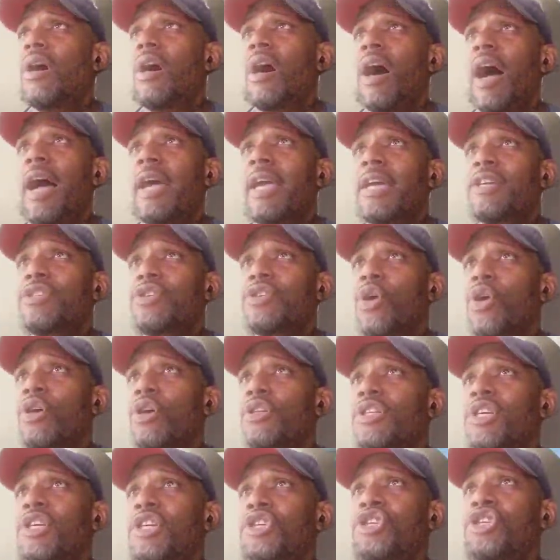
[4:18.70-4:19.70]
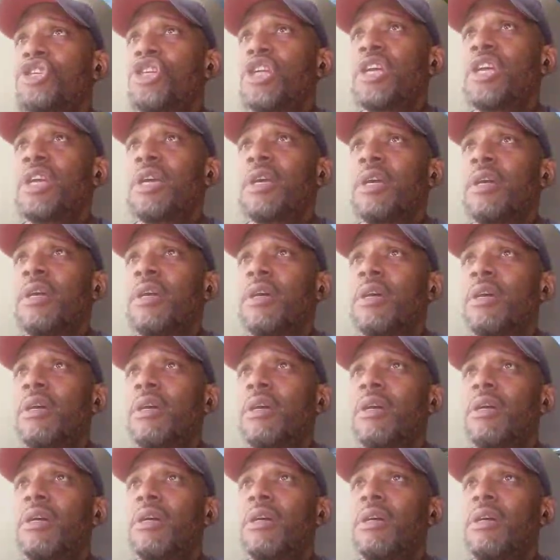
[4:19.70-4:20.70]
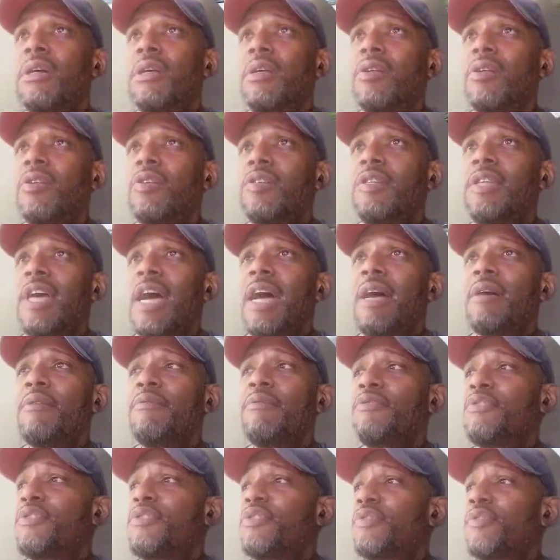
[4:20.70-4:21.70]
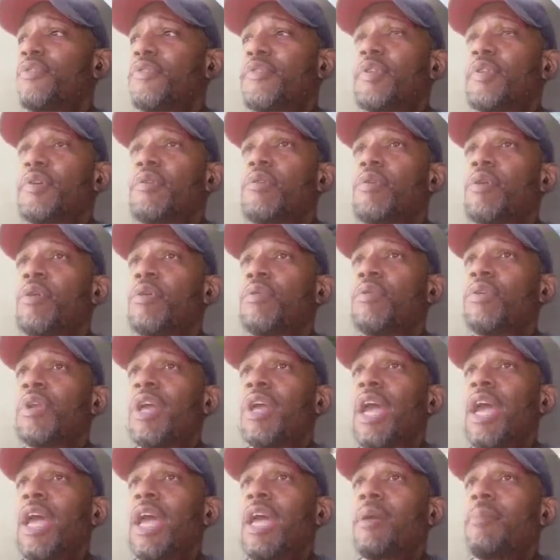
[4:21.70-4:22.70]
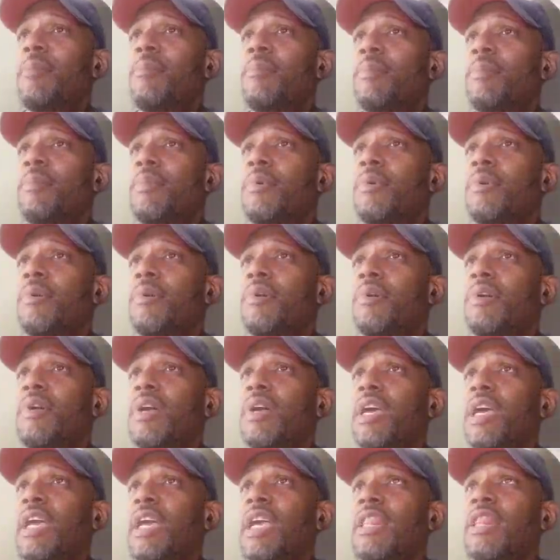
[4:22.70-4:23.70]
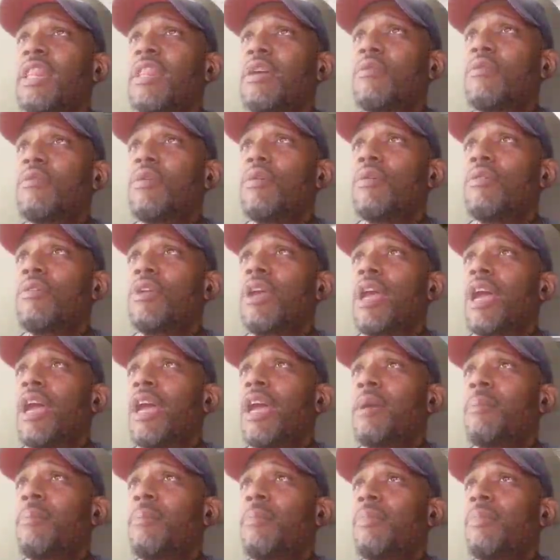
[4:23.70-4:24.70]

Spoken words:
I guess auditioning devs for their own game, in their own game,